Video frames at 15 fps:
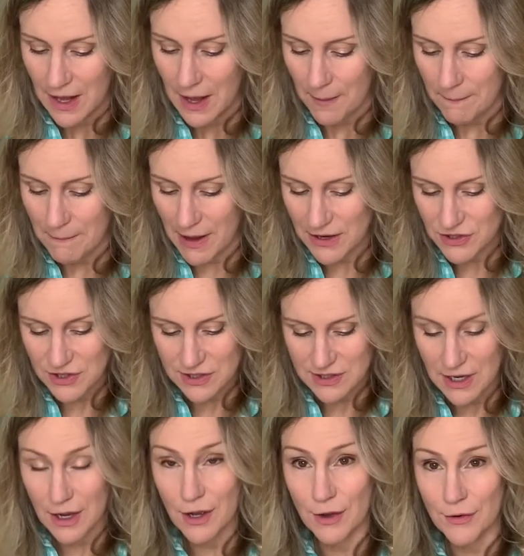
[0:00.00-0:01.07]
Mash it
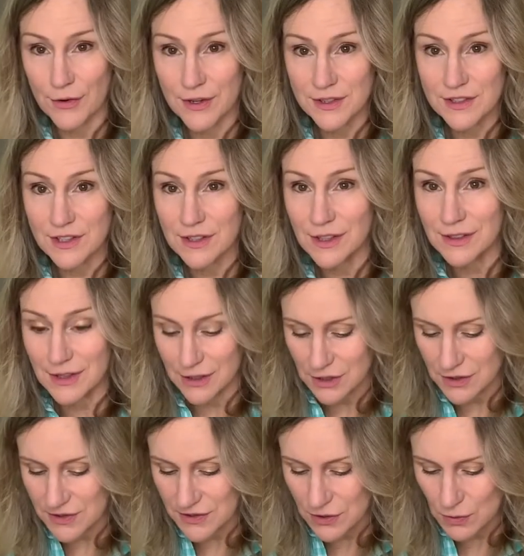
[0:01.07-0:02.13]
down to the
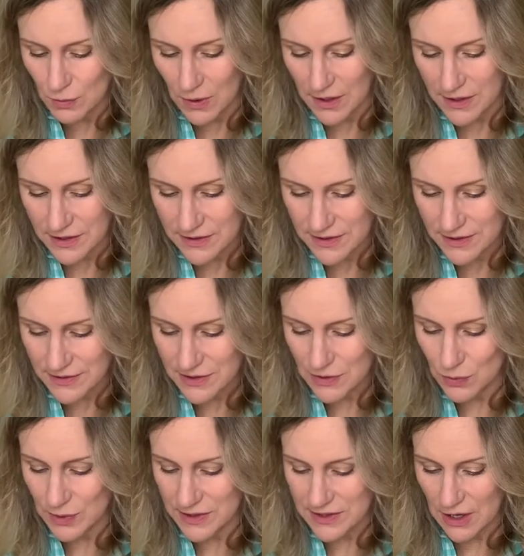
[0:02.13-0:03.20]
thinness you want.
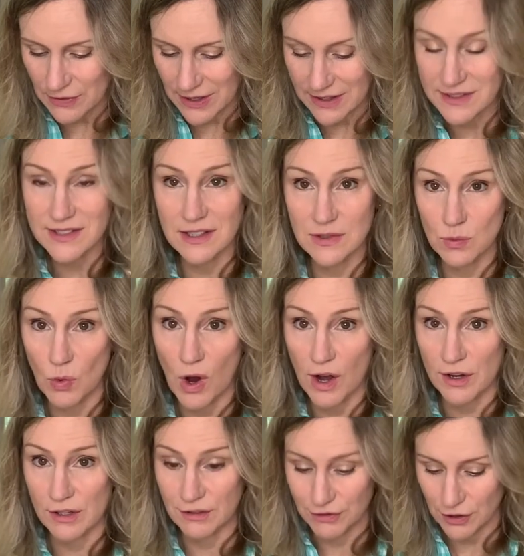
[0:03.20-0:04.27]
Squeeze out excess
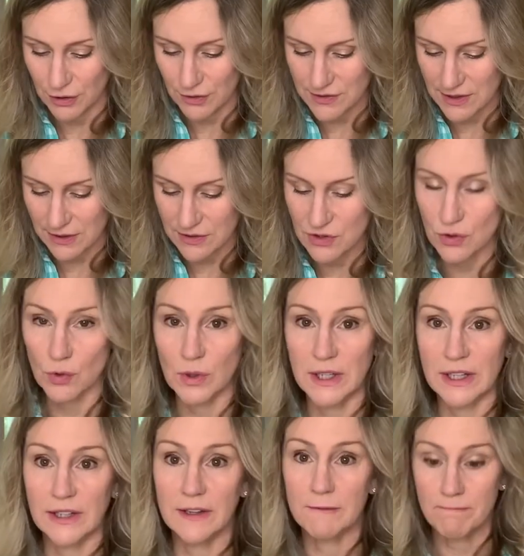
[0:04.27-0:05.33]
water if you're using a screen.